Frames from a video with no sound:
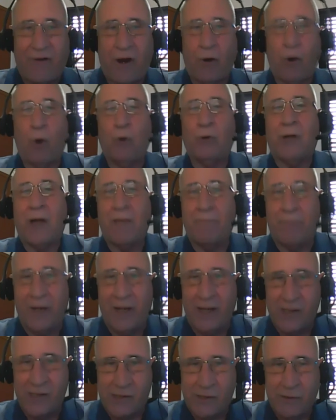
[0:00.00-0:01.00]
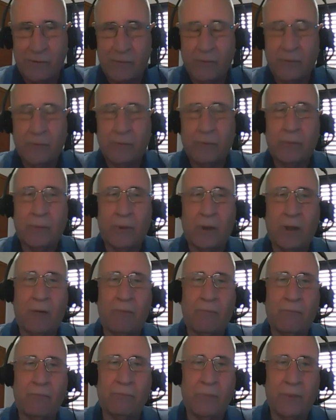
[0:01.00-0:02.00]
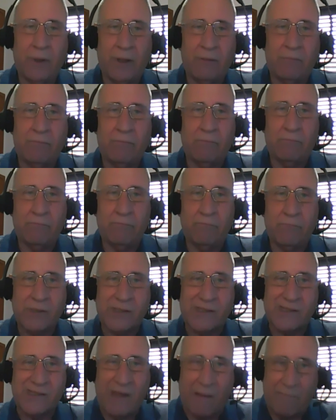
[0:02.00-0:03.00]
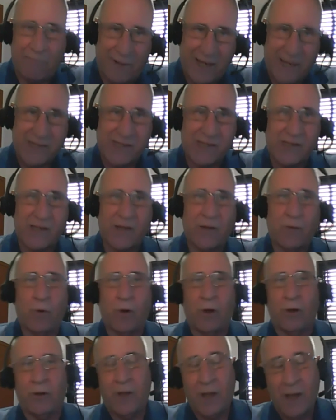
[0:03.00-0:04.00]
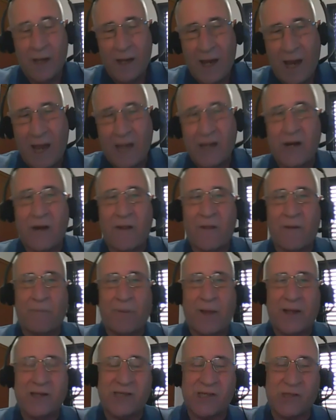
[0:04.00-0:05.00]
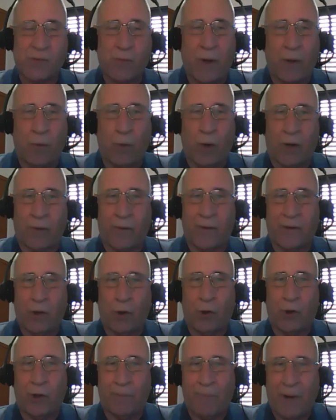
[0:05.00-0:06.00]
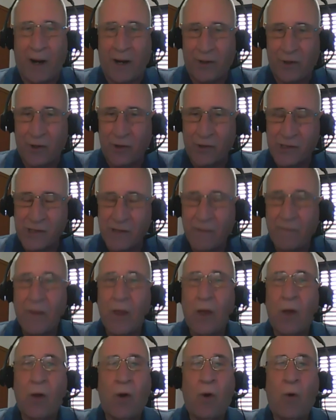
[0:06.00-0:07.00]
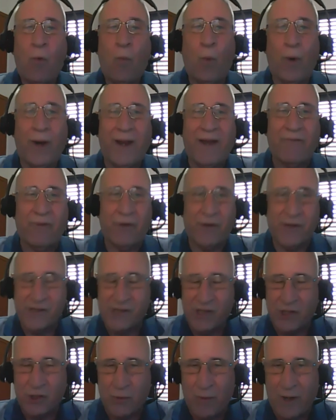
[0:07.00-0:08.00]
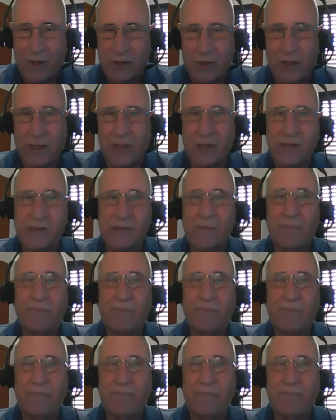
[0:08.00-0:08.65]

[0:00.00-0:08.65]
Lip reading: companies in some places in the world, and in other places we work with local partners. Whatever the situation is,